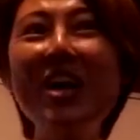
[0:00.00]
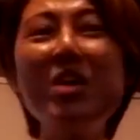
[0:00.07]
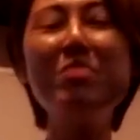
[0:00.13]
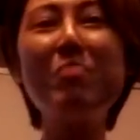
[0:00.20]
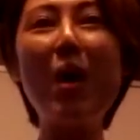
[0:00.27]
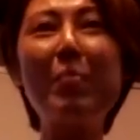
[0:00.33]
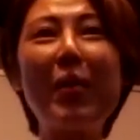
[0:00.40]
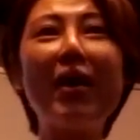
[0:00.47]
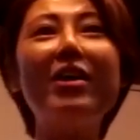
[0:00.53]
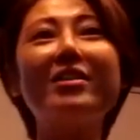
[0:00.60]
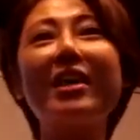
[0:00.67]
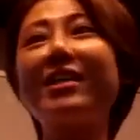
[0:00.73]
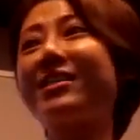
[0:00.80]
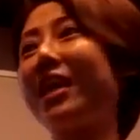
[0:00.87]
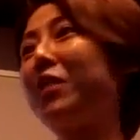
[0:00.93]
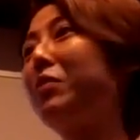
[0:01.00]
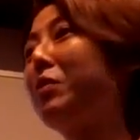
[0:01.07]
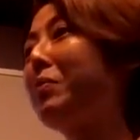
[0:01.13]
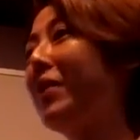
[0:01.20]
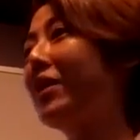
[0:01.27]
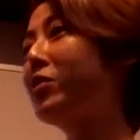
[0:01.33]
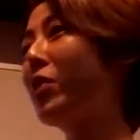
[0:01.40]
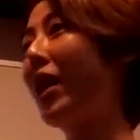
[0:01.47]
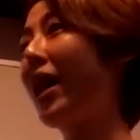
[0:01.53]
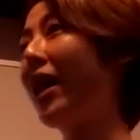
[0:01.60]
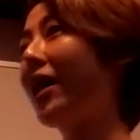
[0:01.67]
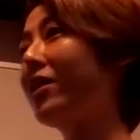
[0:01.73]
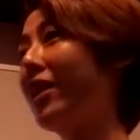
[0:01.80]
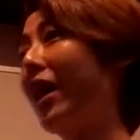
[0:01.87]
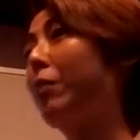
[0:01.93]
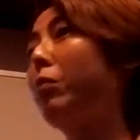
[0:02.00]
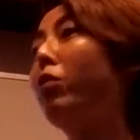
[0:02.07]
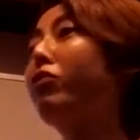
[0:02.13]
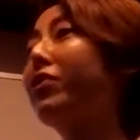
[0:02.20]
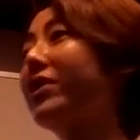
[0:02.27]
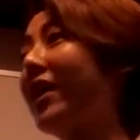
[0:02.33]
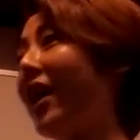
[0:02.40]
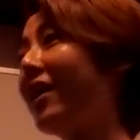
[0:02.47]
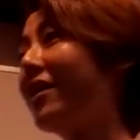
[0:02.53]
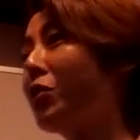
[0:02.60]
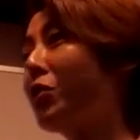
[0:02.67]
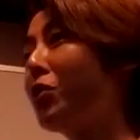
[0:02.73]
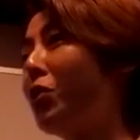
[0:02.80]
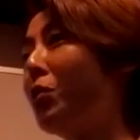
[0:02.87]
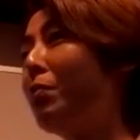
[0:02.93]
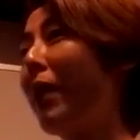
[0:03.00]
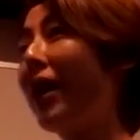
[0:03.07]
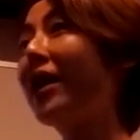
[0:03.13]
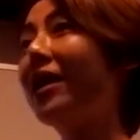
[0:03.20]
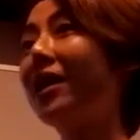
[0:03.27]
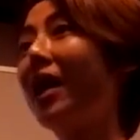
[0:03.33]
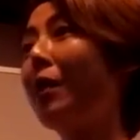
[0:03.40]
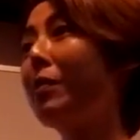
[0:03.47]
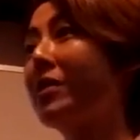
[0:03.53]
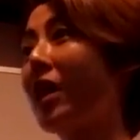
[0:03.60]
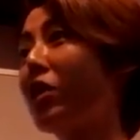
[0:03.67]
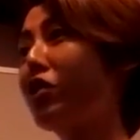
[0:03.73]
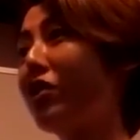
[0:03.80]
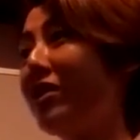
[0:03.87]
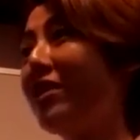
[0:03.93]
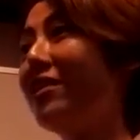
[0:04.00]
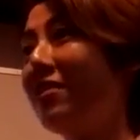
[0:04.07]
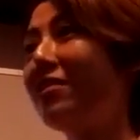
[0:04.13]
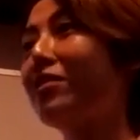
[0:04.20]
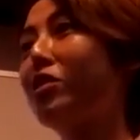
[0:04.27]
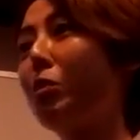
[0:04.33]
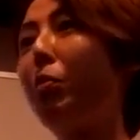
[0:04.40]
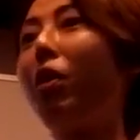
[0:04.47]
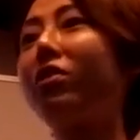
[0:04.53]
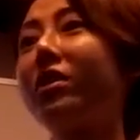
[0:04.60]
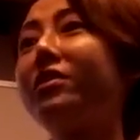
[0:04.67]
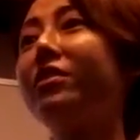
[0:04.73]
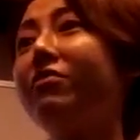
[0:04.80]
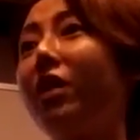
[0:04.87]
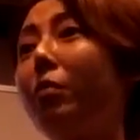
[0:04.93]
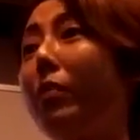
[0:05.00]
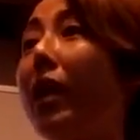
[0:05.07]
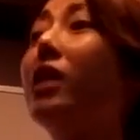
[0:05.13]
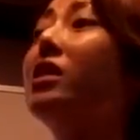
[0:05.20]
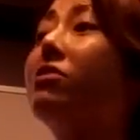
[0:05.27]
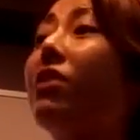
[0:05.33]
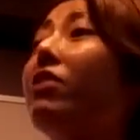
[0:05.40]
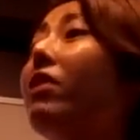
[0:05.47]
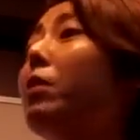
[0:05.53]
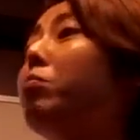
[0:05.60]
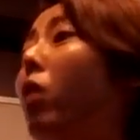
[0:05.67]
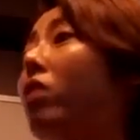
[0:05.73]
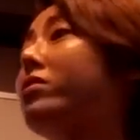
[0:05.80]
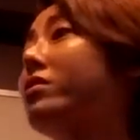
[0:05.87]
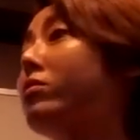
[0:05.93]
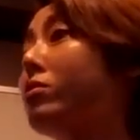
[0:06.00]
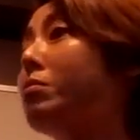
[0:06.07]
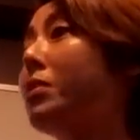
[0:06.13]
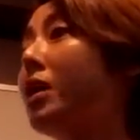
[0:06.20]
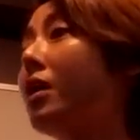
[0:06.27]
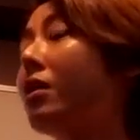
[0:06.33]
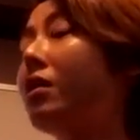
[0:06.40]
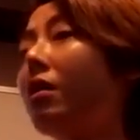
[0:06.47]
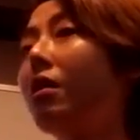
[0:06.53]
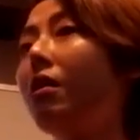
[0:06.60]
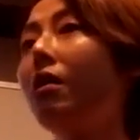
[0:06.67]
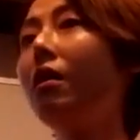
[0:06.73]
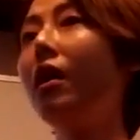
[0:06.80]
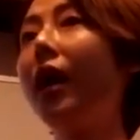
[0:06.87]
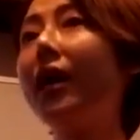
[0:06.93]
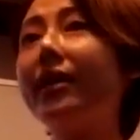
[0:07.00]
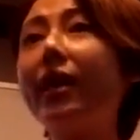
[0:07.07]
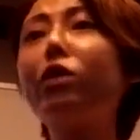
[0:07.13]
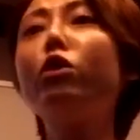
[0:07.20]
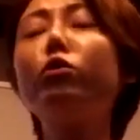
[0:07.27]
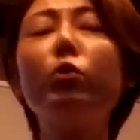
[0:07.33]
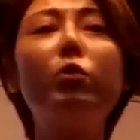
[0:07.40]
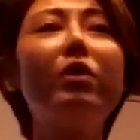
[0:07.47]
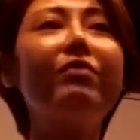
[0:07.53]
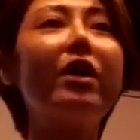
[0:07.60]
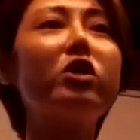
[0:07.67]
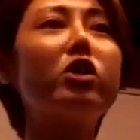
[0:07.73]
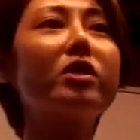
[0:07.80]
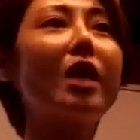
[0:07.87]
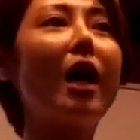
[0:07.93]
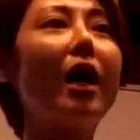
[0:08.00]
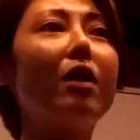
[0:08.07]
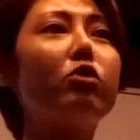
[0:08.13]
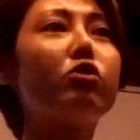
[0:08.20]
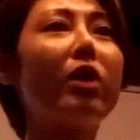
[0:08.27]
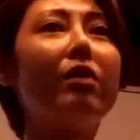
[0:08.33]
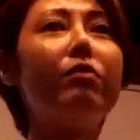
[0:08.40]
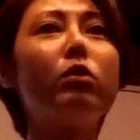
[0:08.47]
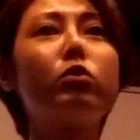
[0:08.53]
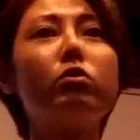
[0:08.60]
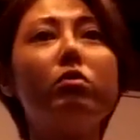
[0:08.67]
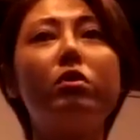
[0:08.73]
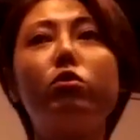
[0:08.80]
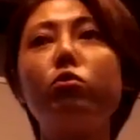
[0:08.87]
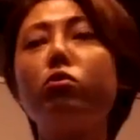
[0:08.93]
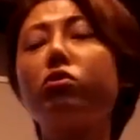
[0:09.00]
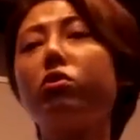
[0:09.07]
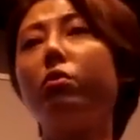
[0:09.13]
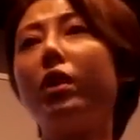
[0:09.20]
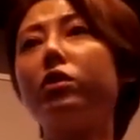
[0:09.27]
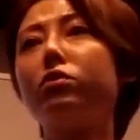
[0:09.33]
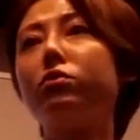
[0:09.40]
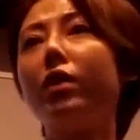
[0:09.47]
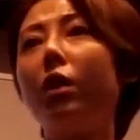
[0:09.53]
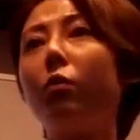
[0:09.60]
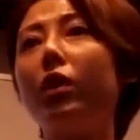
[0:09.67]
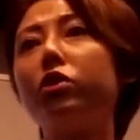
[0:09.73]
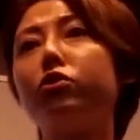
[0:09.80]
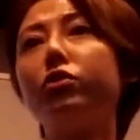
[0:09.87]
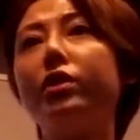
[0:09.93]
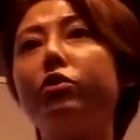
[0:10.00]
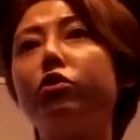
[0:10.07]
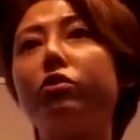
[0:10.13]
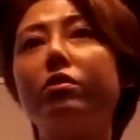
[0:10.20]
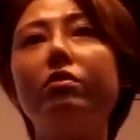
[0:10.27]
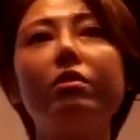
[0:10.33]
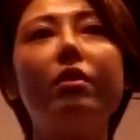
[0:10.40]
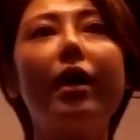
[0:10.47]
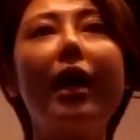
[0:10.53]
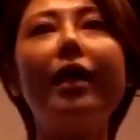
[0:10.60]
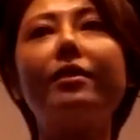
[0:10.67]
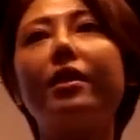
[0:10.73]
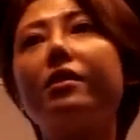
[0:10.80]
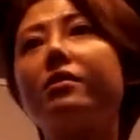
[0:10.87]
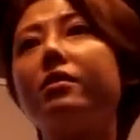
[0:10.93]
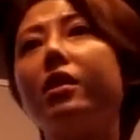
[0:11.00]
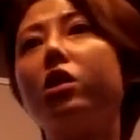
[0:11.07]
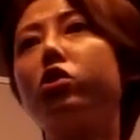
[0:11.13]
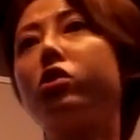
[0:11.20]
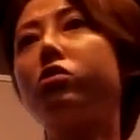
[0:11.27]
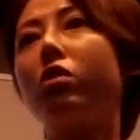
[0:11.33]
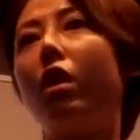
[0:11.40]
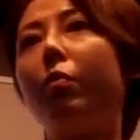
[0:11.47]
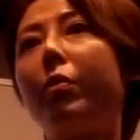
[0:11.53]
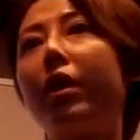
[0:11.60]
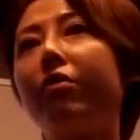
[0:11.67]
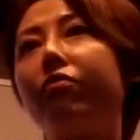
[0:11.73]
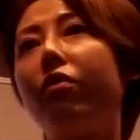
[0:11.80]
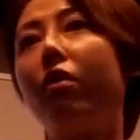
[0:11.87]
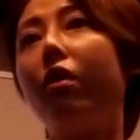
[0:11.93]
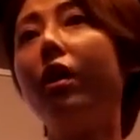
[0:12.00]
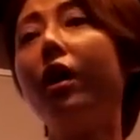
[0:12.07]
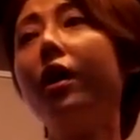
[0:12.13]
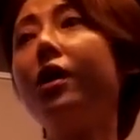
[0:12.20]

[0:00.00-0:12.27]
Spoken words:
My parents are staying with me, so they are both retired, so my income is actually supporting the family, and it's very, very important to me. And thank you to World Ventures, I travelled in 2012 and 13, 8 destinations all paid for.